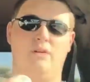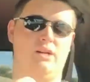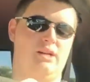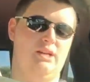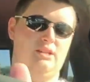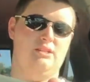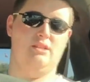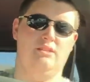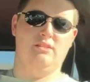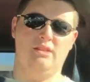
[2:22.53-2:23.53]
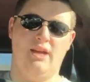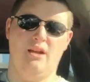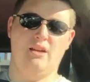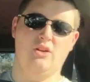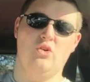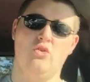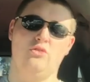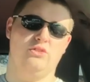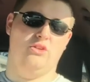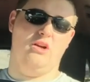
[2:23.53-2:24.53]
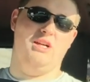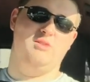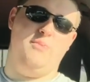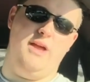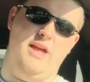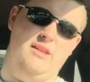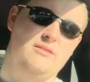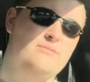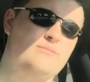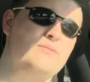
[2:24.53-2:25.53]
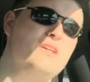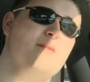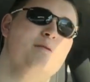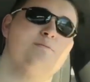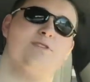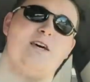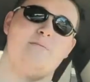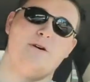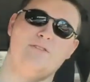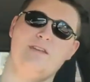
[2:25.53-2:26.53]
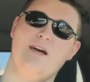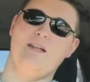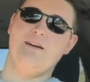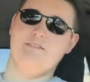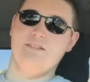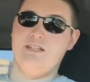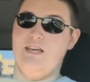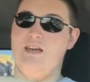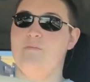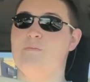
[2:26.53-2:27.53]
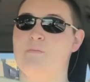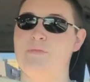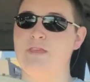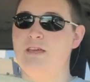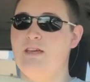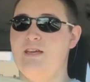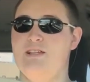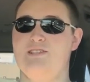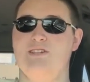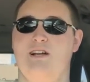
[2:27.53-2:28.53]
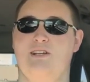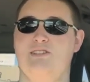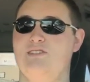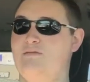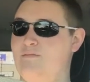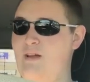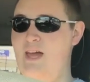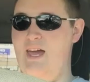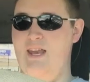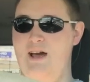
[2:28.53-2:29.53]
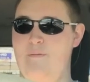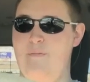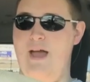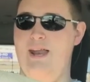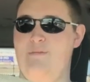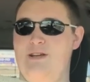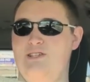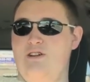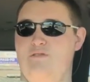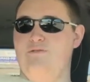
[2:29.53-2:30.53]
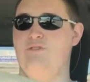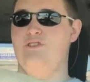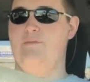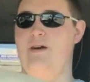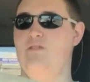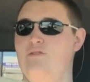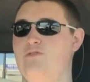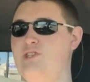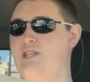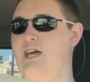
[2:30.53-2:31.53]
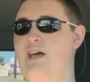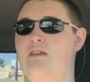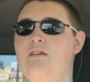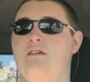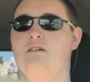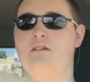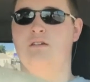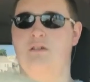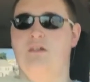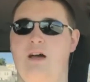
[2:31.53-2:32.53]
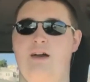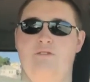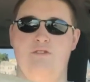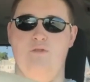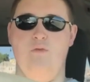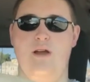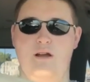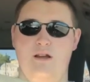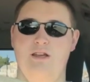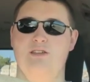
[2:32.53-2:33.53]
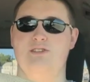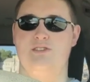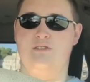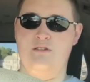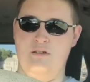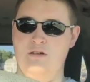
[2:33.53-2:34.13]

my 10 karat gold cross pen, and I'm upset about that. I really am. It sucks, and I'm mad at myself for somehow losing that. I don't know where it is,